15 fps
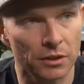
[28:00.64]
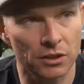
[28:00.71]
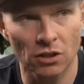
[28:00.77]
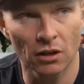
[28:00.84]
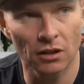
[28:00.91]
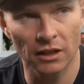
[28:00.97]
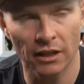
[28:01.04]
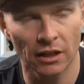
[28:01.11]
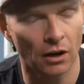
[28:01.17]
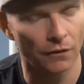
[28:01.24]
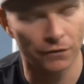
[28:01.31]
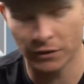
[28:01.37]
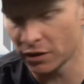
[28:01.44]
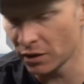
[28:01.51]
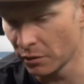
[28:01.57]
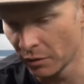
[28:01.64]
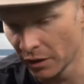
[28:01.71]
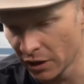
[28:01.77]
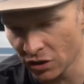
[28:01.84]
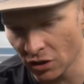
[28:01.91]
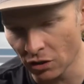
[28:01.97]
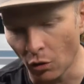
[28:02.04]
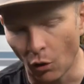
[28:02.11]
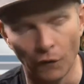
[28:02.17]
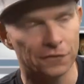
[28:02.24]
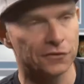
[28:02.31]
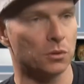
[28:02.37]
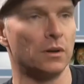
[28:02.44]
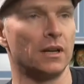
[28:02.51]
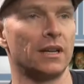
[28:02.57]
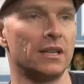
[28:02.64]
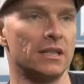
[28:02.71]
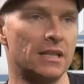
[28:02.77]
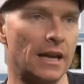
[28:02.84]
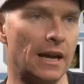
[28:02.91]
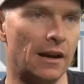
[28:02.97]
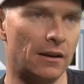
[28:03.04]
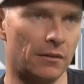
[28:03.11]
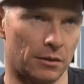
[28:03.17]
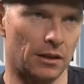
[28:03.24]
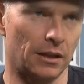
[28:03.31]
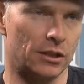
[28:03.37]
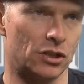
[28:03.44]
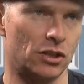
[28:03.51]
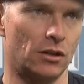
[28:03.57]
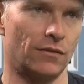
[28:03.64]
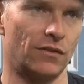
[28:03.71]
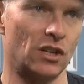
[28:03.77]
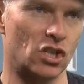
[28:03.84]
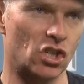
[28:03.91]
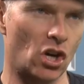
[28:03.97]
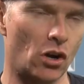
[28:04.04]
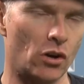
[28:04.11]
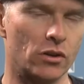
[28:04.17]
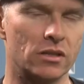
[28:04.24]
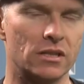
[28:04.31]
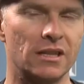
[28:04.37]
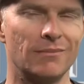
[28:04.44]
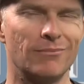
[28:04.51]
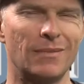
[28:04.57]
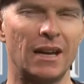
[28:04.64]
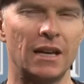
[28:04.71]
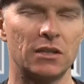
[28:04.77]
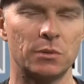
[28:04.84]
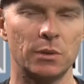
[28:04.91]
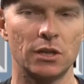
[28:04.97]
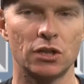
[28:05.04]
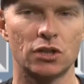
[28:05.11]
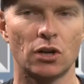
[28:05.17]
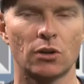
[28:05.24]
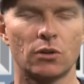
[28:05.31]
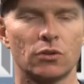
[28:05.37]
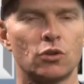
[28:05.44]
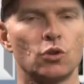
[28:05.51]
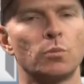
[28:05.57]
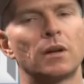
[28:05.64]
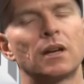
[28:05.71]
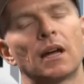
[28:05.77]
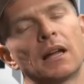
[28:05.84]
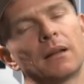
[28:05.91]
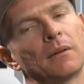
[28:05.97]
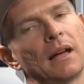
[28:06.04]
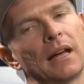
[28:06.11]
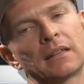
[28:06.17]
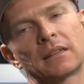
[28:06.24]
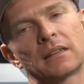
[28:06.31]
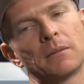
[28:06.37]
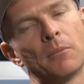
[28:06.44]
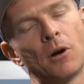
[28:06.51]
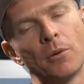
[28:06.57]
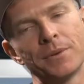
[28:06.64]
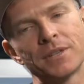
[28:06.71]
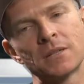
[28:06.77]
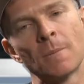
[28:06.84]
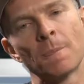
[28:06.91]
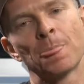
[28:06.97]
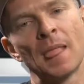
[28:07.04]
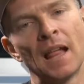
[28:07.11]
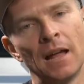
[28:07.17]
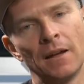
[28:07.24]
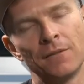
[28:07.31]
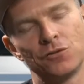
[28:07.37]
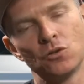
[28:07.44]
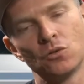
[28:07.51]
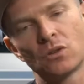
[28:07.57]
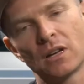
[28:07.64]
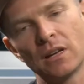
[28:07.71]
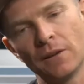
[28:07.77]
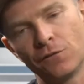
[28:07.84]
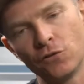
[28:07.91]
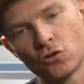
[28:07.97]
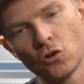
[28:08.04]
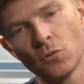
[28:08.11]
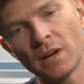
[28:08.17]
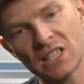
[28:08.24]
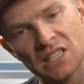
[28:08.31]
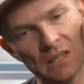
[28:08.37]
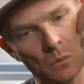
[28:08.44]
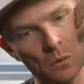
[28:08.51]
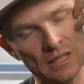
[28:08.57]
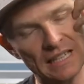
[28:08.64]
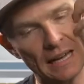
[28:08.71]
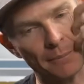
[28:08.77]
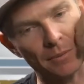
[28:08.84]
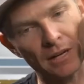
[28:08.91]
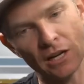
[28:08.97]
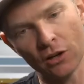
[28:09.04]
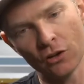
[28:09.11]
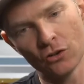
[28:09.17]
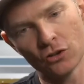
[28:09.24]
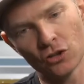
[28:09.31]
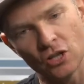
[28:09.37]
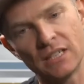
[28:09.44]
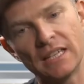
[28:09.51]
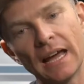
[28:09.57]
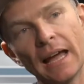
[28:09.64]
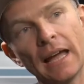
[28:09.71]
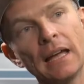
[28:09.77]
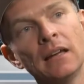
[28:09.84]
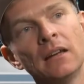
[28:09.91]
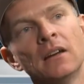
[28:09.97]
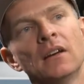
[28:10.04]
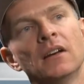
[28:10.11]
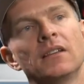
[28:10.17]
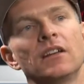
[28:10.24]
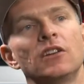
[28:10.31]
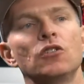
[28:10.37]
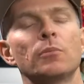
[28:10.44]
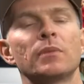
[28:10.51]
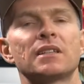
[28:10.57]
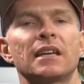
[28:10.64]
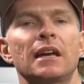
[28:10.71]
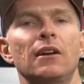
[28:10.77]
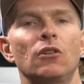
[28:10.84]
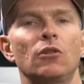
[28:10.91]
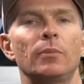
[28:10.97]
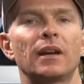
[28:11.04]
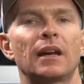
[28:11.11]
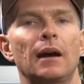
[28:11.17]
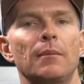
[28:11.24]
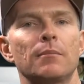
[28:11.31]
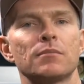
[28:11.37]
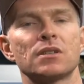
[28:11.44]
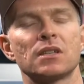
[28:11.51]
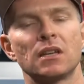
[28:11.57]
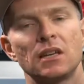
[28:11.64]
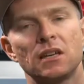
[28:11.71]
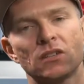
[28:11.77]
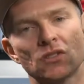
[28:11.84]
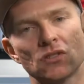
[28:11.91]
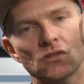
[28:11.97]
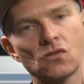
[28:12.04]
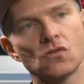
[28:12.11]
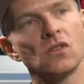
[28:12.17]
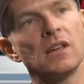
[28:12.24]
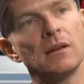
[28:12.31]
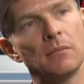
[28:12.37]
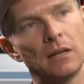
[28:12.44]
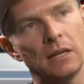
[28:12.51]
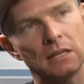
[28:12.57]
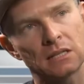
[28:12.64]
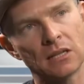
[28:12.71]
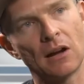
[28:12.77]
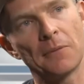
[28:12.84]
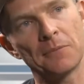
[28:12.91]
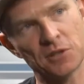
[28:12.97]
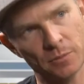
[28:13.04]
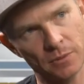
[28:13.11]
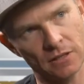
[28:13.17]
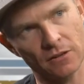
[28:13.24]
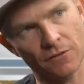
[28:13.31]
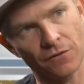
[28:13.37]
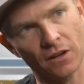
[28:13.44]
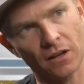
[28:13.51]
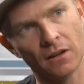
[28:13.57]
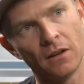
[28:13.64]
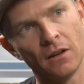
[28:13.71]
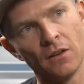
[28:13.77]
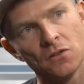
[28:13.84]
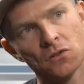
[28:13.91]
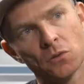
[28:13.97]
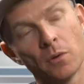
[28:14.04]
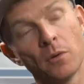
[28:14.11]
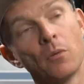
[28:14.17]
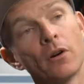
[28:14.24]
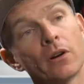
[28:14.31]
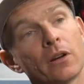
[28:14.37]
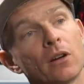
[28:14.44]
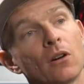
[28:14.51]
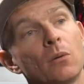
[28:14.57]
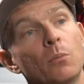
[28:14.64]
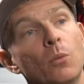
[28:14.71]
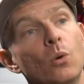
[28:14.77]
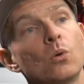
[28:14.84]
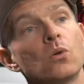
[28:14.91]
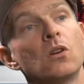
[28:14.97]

we're not totally off. We do, well, he's not off Twitter. He's there. We'll let you know if there's shows. They may tweet a joke or two, but at the moment, if you if you're too much in what's happening today, right. then your material becomes extremely time specific. So we're working on more